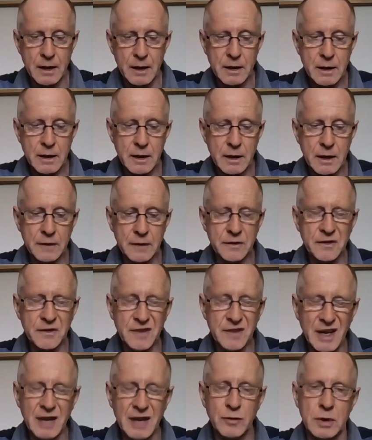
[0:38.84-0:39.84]
It's a
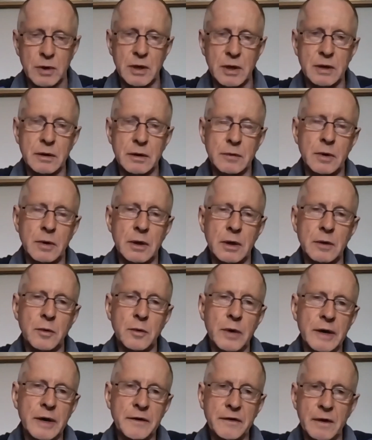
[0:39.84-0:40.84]
sad world where
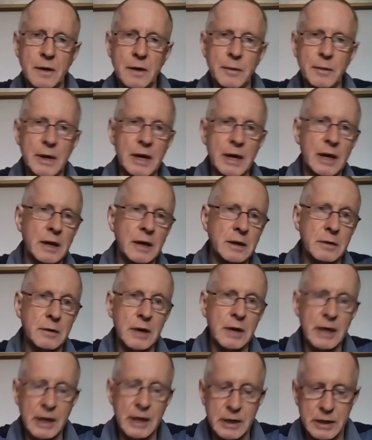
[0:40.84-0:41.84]
so many unique
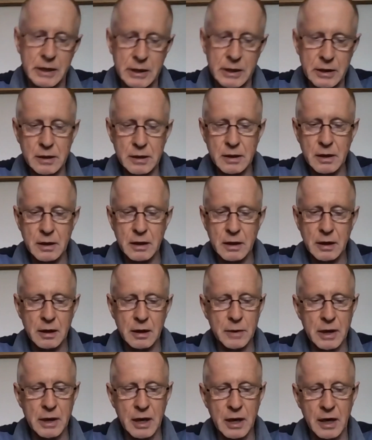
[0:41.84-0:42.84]
human
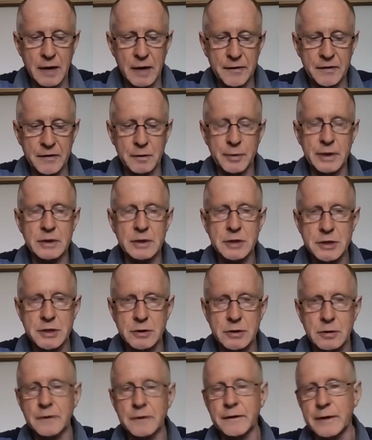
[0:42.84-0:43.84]
lives have been
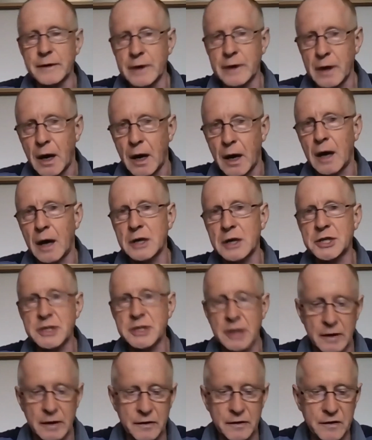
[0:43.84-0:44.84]
short and harsh
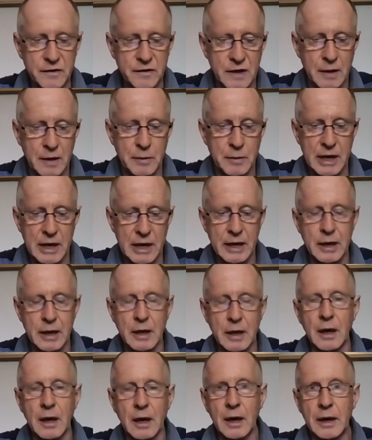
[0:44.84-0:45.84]
and seemingly
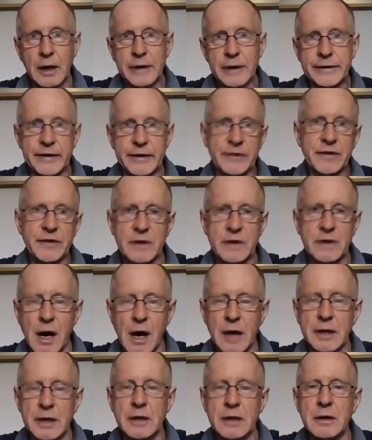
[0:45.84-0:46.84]
discarded
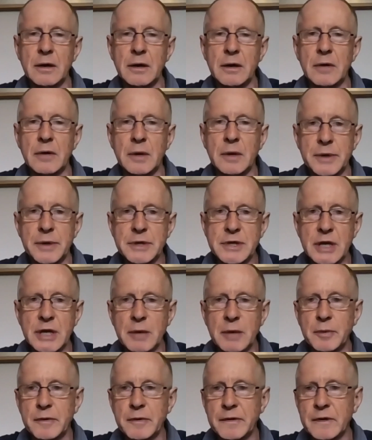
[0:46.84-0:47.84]
on the rubbish heap of
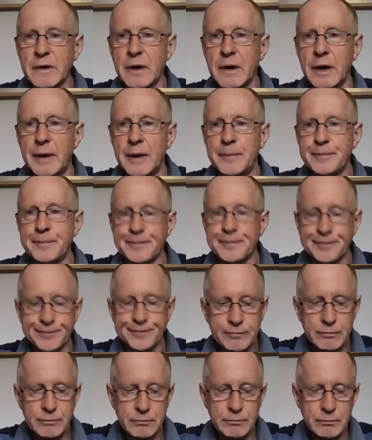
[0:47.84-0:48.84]
time.
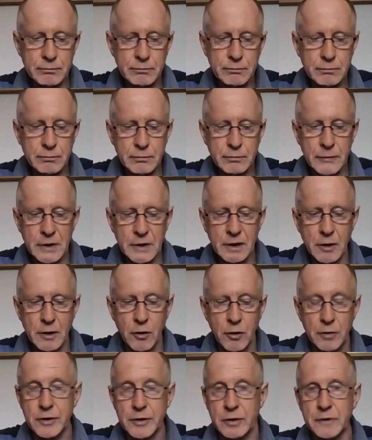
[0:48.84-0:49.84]
Or, of
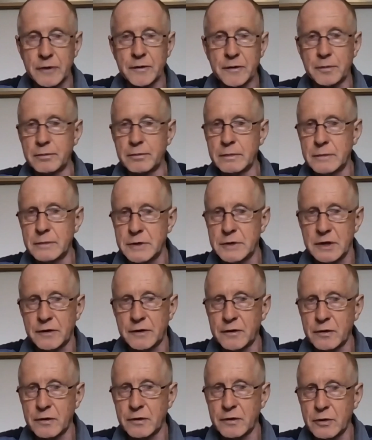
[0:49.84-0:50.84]
course, just
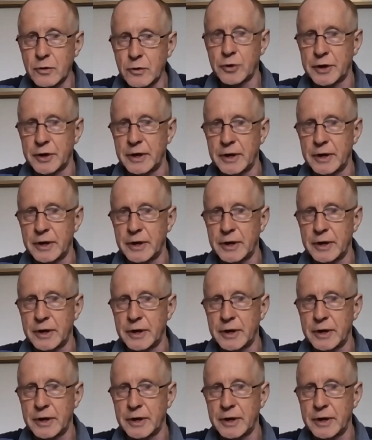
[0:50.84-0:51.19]
ordinary.